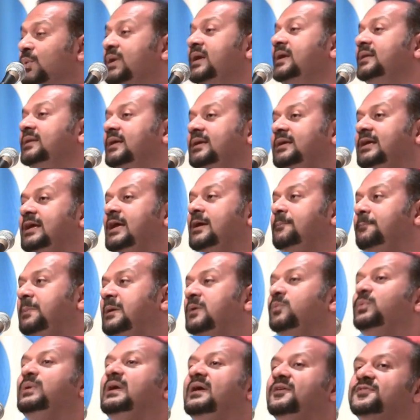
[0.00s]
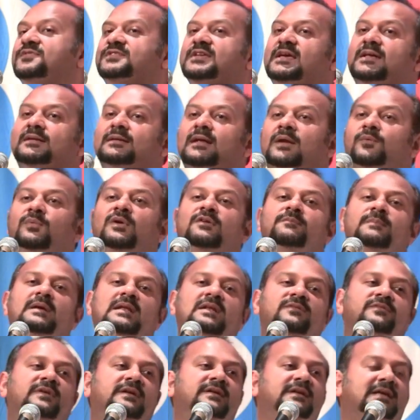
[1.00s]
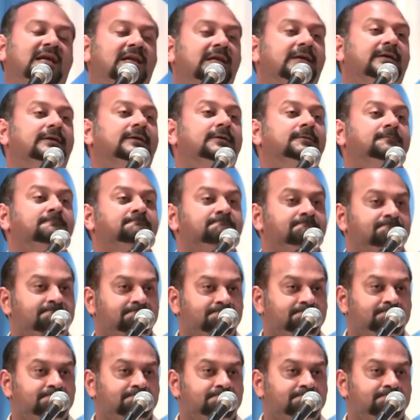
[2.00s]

we in the DAP, we have said and we have made it very clear.